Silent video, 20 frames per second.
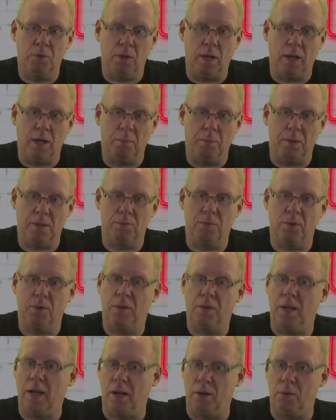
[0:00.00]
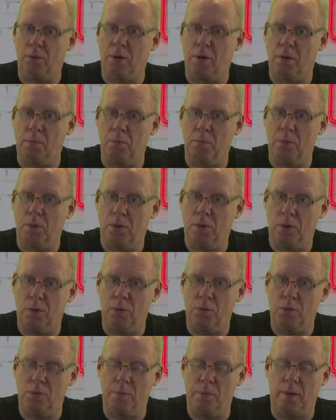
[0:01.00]
help us with the algorithm, the
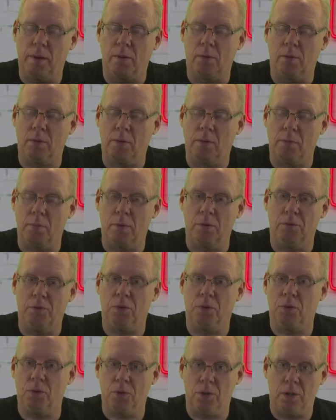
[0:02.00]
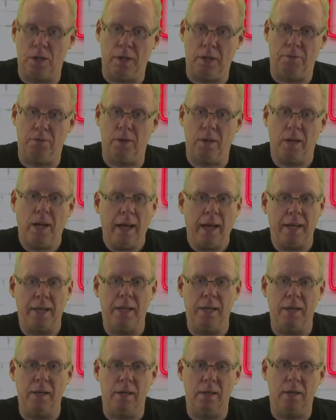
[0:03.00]
YouTube algorithm, if you could leave a like
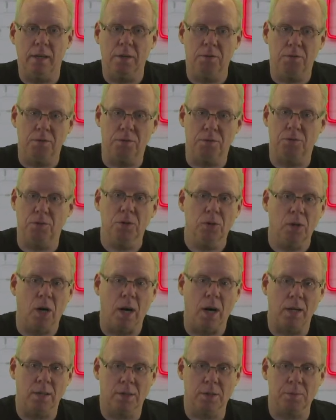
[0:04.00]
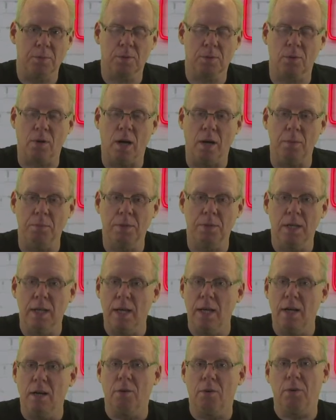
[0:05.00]
here, even if you are subscribed.
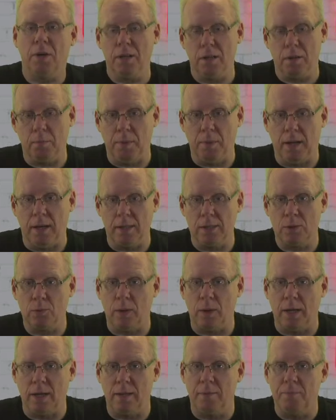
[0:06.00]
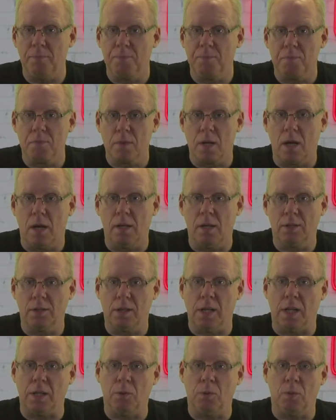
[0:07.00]
Ring the bell as well, so
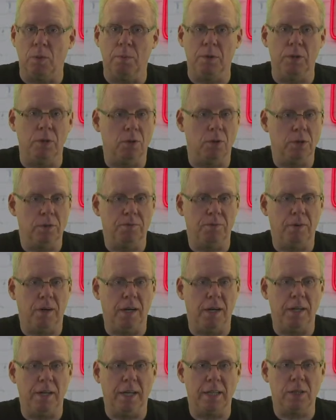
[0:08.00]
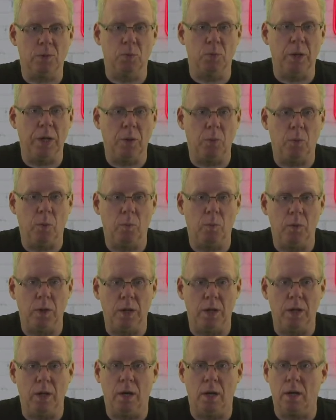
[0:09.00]
that you will be notified next week when
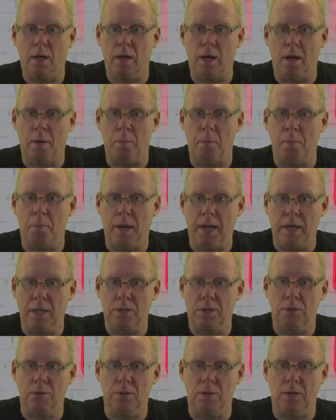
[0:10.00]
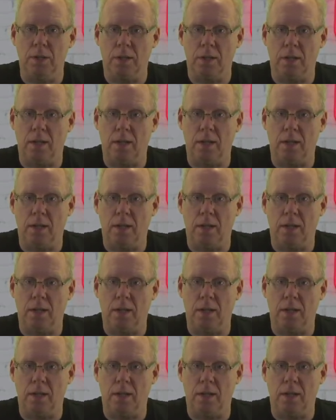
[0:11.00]
we come back to another